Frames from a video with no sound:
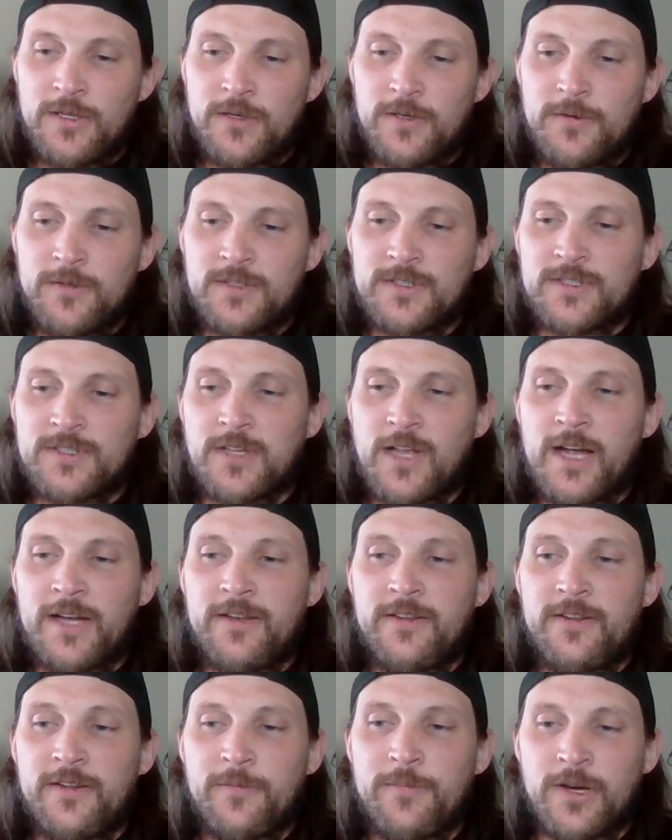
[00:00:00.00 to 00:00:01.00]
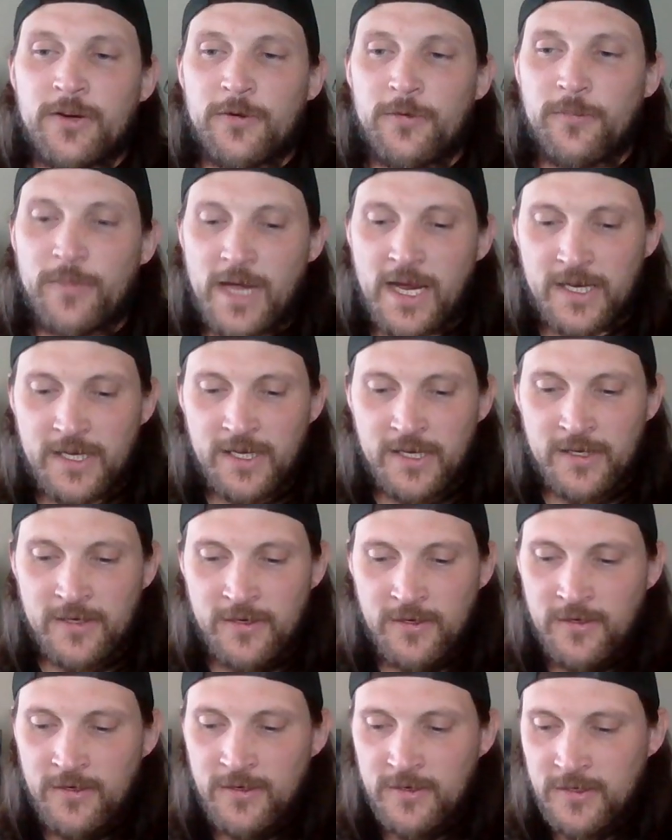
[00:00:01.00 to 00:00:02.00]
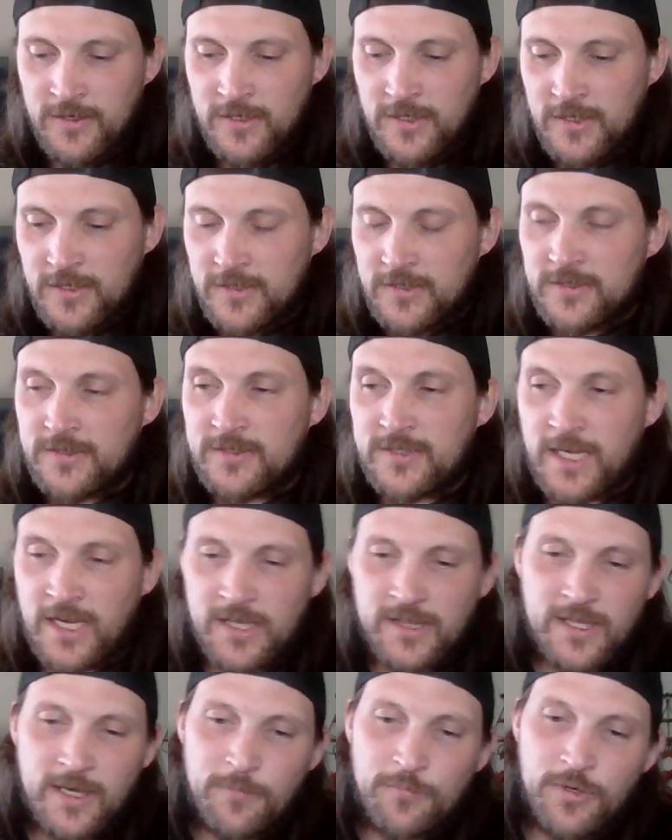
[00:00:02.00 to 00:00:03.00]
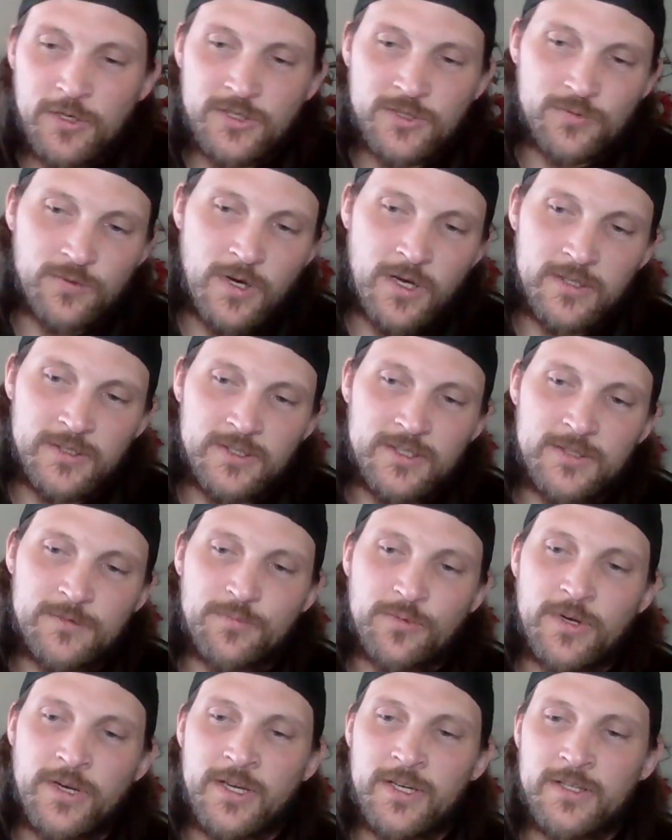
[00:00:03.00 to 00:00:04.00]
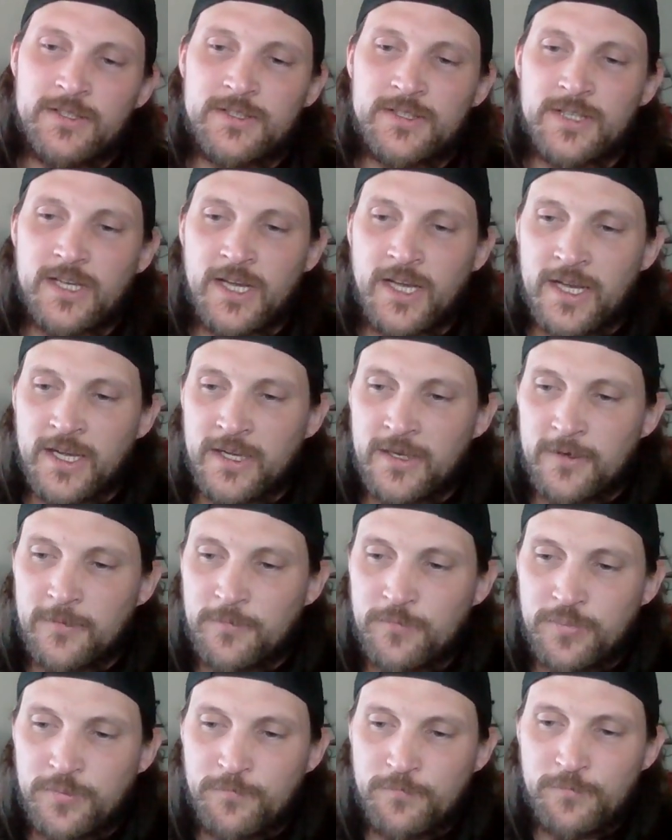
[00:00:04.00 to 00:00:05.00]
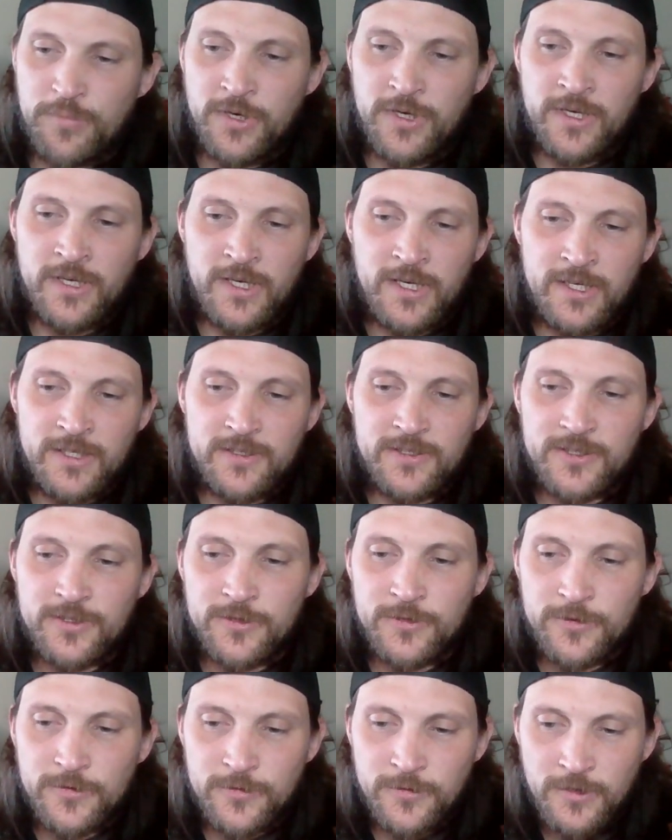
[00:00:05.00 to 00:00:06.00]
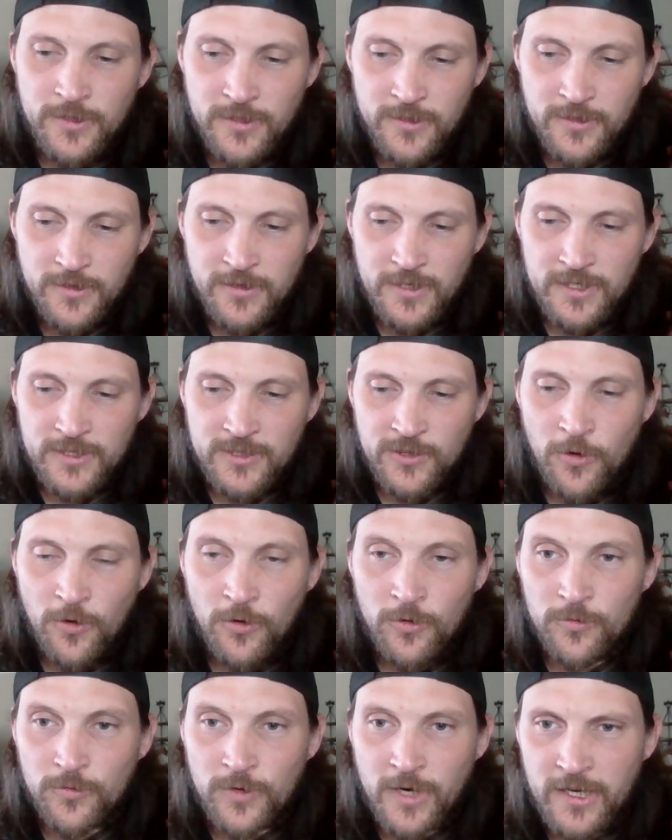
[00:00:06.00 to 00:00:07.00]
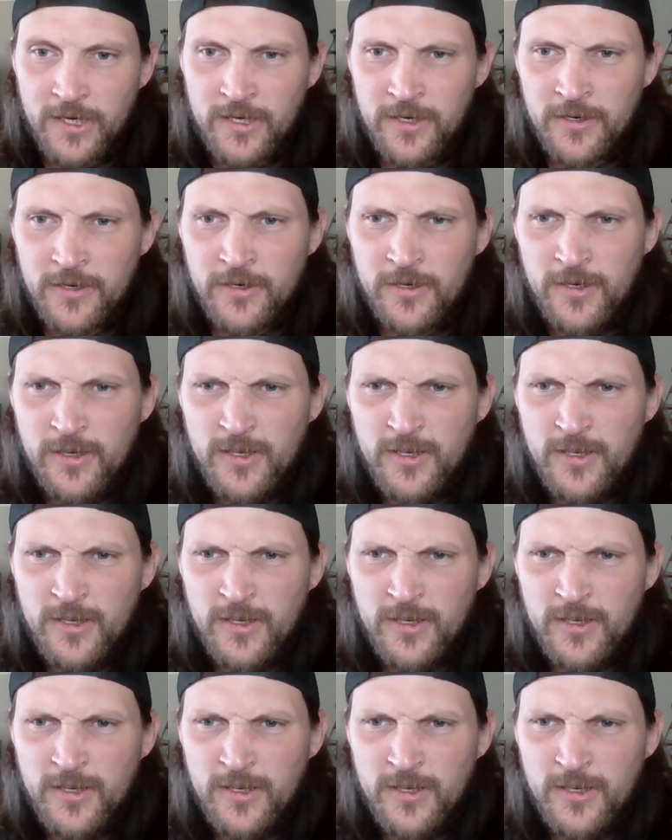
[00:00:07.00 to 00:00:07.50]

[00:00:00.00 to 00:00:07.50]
slide the barrel back in, take that push rod and springs, and put it into this hole right here,